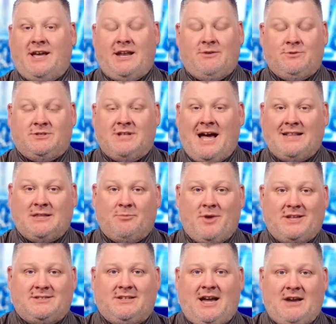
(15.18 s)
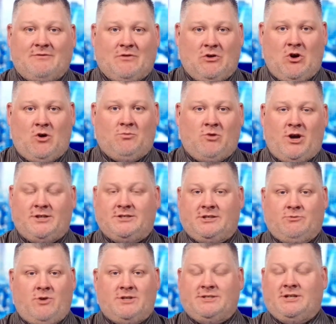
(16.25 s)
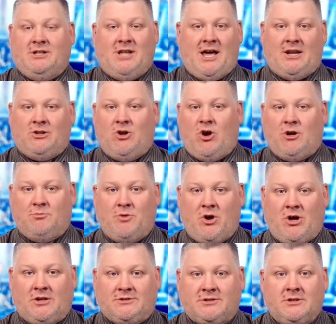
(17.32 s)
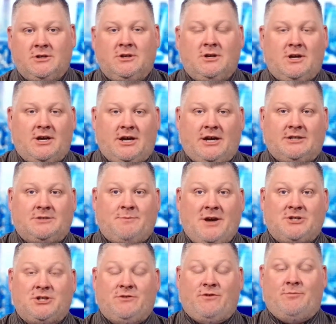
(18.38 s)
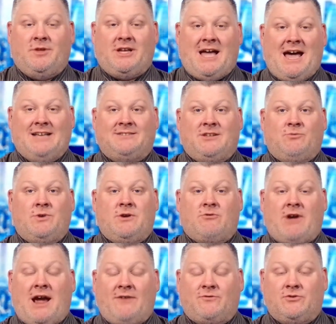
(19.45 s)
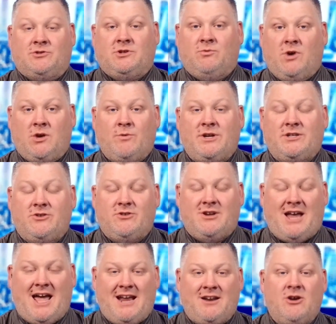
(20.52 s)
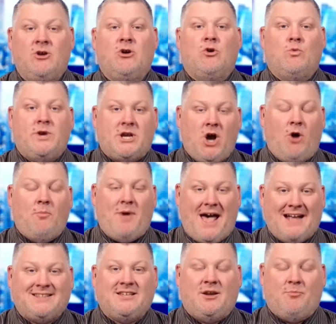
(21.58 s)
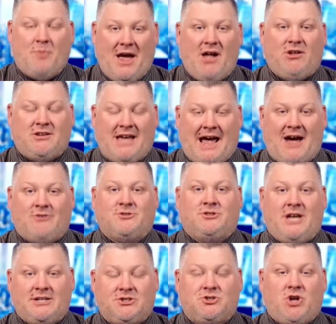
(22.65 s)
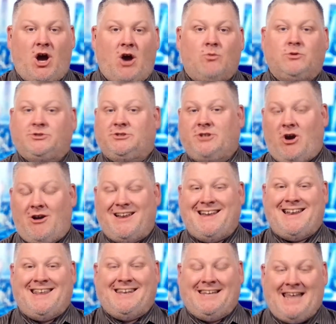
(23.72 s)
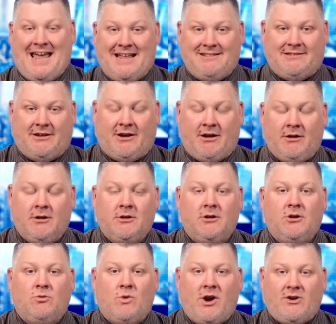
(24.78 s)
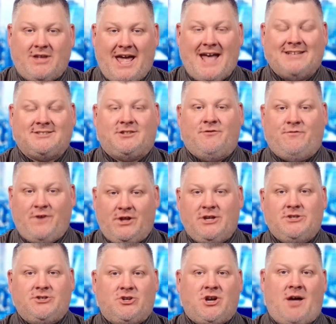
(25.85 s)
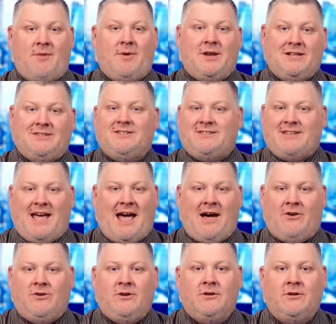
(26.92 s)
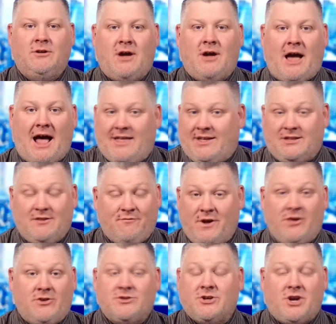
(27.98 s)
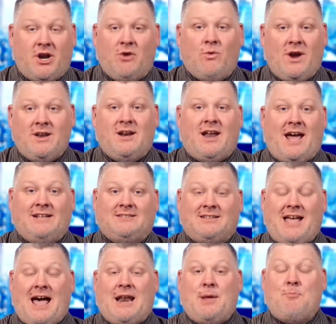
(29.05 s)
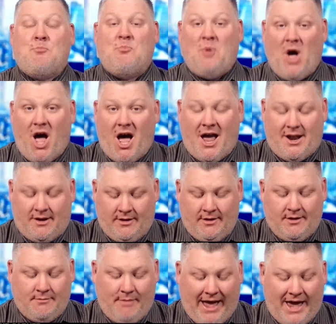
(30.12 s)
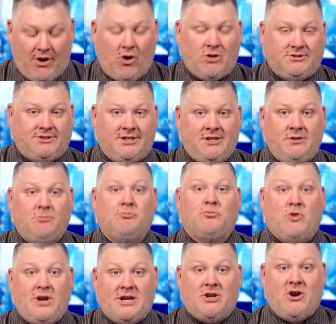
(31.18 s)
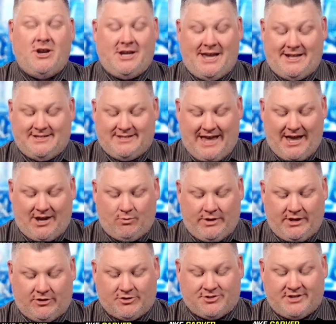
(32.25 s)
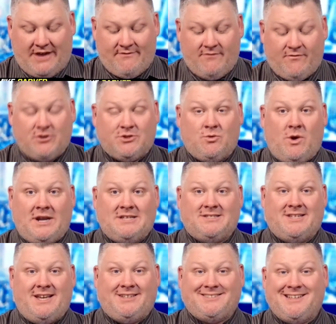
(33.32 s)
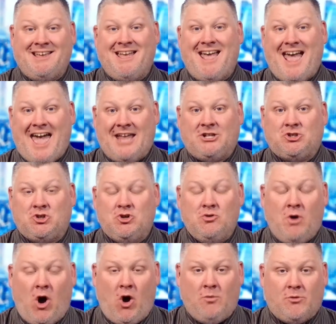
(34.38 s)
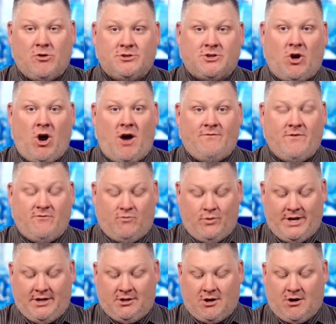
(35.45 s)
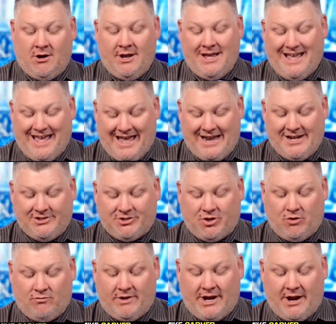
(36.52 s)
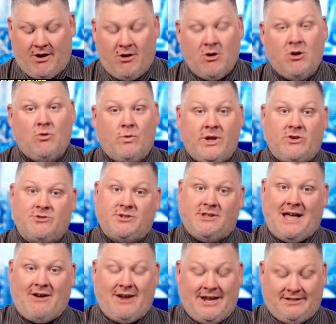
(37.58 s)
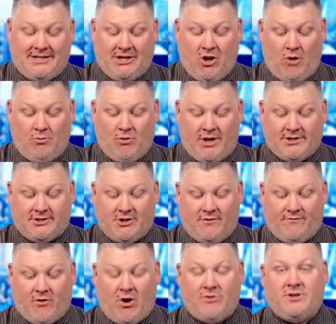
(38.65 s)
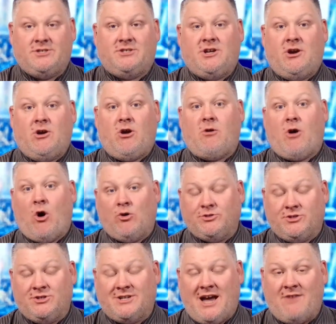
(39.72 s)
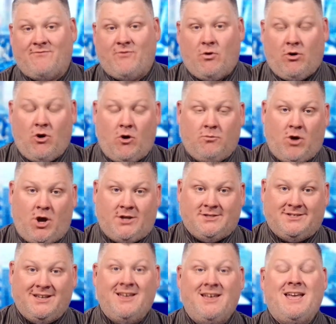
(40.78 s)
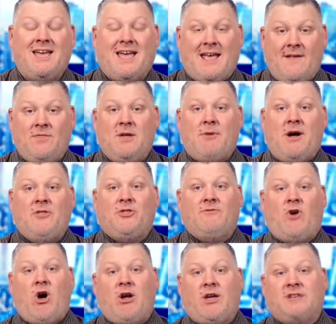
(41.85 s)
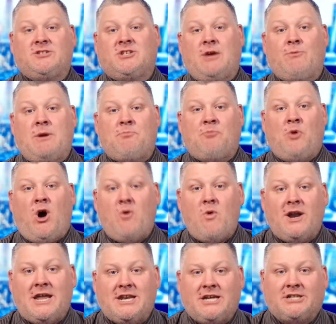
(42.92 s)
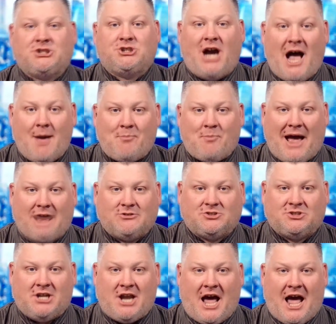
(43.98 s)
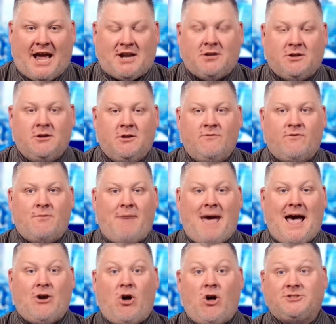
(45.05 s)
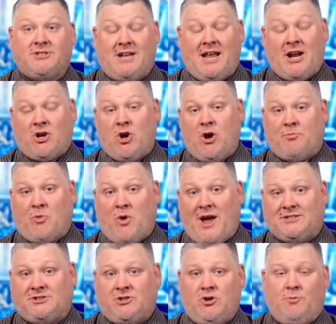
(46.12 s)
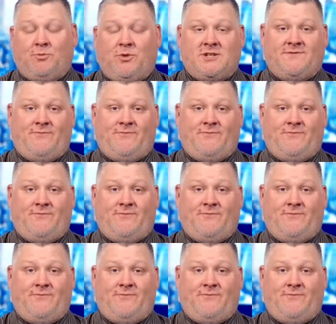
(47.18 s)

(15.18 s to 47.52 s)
night. It was not the best night for home runs. There wasn't a lot of long balls, uh, especially from the guys that we were after. So, what do we do tonight? We go back to the bell cows. Let's go. We'll start in Atlanta, where, yes, the Phillies are coming into town. I think the Phillies are going to win tonight, Scotty, but Matt Olson, pretty good against Zack Wheeler. Seven for 26 and two homers off of Wheeler in his career. Wheeler's allowed 18 home runs so far this year. Olson's got four home runs in the month of August. Can we put one in the chop house tonight for Matt Olson at a good price, too, plus